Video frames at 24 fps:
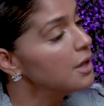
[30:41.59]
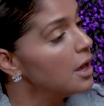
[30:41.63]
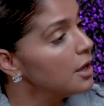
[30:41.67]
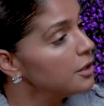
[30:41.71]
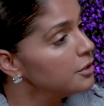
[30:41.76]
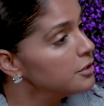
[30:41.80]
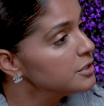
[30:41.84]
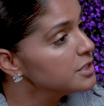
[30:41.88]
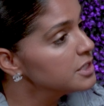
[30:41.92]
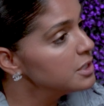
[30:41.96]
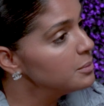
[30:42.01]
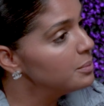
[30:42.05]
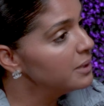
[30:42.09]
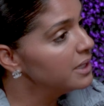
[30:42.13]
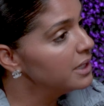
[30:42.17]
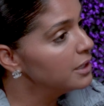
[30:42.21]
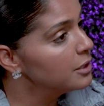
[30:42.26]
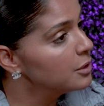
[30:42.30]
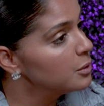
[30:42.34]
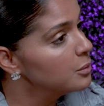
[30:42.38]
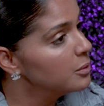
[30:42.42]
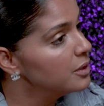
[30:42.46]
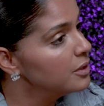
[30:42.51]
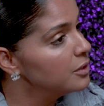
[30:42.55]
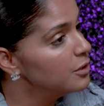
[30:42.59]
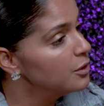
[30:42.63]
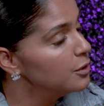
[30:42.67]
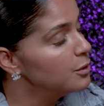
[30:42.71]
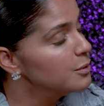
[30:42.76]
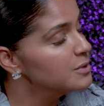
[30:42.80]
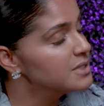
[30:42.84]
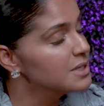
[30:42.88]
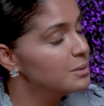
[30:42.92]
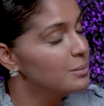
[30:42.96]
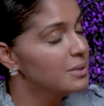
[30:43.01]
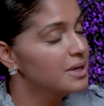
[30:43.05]
honor to be here with
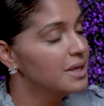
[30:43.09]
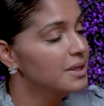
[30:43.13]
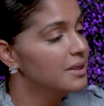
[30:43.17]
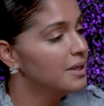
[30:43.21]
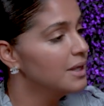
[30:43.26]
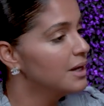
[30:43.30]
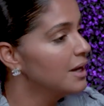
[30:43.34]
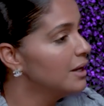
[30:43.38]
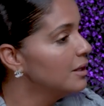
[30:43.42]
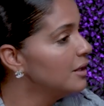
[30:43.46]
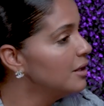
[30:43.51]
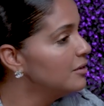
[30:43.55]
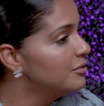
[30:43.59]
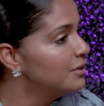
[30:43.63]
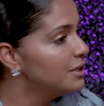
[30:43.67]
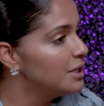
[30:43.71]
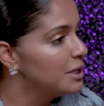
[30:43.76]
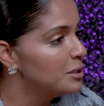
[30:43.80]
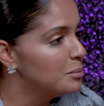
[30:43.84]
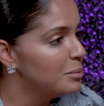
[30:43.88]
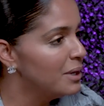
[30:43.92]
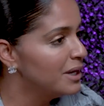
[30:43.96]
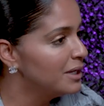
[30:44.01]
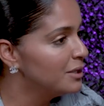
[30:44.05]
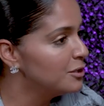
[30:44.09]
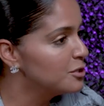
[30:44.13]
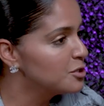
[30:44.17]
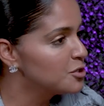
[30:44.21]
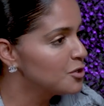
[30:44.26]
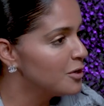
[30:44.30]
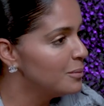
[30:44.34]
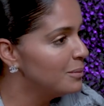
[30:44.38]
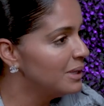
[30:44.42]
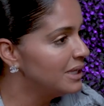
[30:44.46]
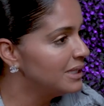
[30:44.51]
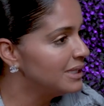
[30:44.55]
you, somebody that I love and admire
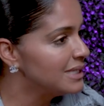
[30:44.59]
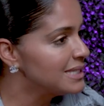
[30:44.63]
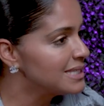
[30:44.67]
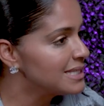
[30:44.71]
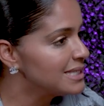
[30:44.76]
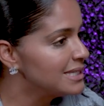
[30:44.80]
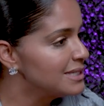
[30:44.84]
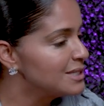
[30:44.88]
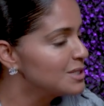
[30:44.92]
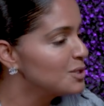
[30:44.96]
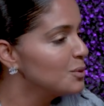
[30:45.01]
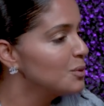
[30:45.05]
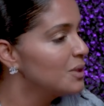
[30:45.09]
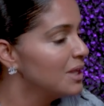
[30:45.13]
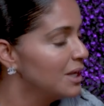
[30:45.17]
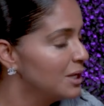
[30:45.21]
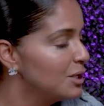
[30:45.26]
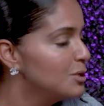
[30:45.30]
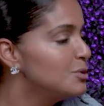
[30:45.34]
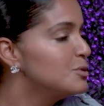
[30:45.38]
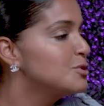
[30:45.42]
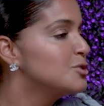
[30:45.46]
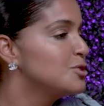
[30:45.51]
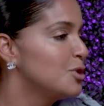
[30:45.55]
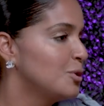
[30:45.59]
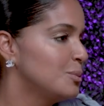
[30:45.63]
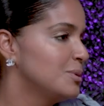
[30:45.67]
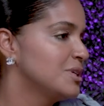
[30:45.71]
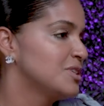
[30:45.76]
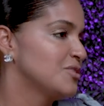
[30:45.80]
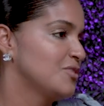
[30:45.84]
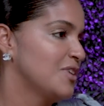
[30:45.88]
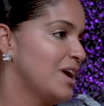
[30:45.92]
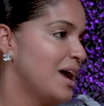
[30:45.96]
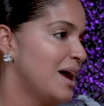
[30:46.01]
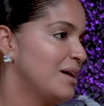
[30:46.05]
tremendously. So thank you so
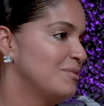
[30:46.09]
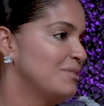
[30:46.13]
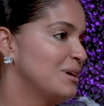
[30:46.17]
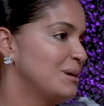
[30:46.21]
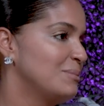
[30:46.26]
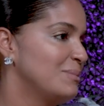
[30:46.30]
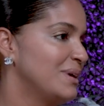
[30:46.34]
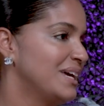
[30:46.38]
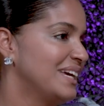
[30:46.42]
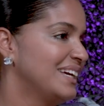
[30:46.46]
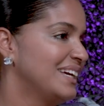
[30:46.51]
much for having me.